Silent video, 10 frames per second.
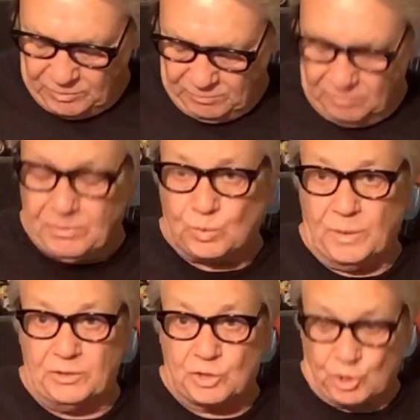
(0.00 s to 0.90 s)

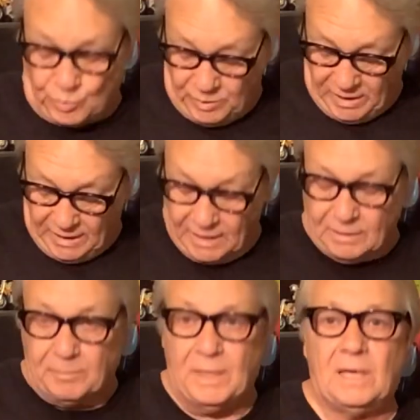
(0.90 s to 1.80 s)
between the string and the
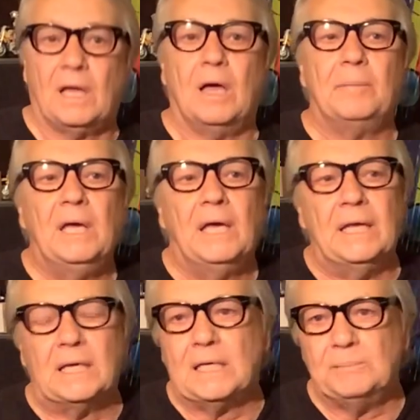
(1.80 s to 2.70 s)
pickup, and
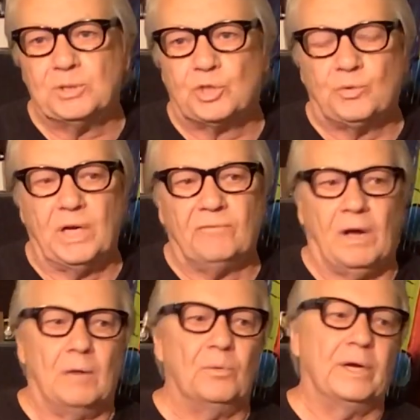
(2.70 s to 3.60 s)
it keeps the string
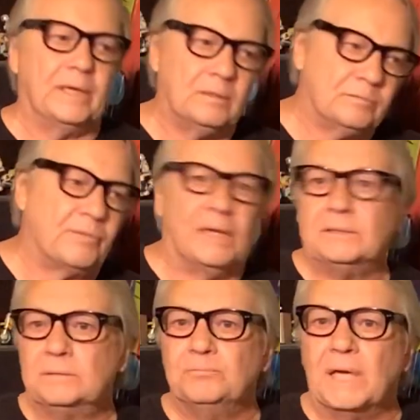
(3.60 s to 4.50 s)
vibrating.
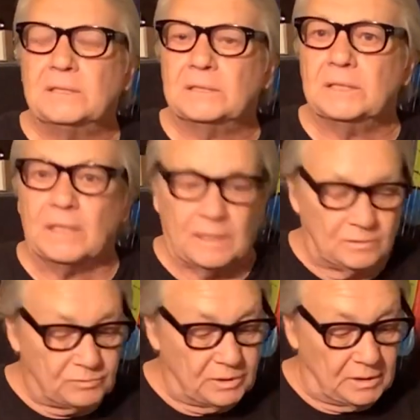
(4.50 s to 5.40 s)
Thus, it makes
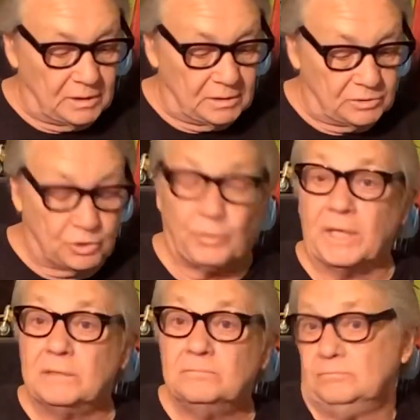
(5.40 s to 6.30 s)
the
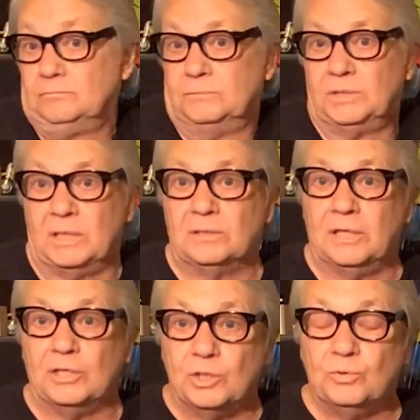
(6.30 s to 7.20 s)
string
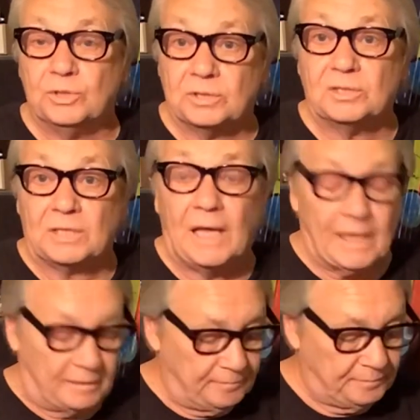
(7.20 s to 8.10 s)
continue to
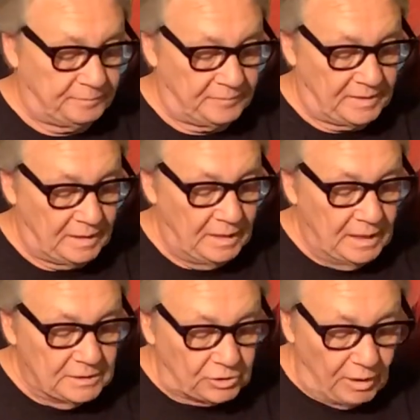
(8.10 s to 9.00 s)
sustain.
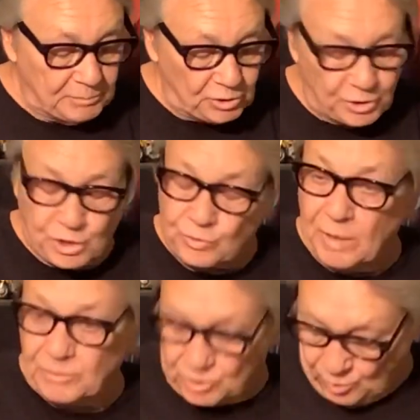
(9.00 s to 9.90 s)
So I'm just going to
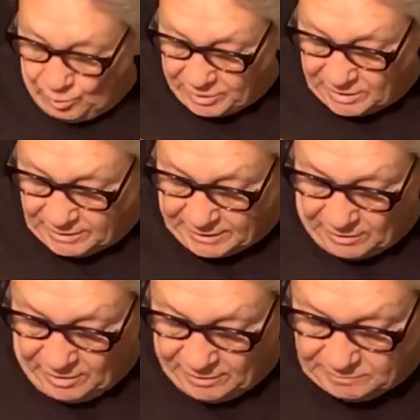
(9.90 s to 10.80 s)
strum this chord and click it
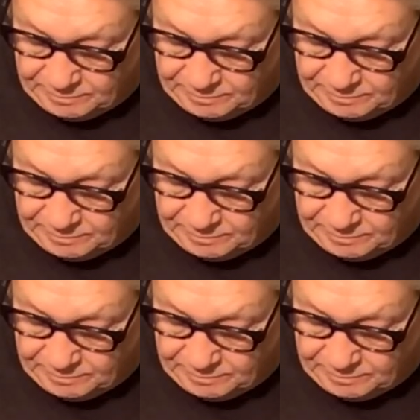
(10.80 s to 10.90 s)
on.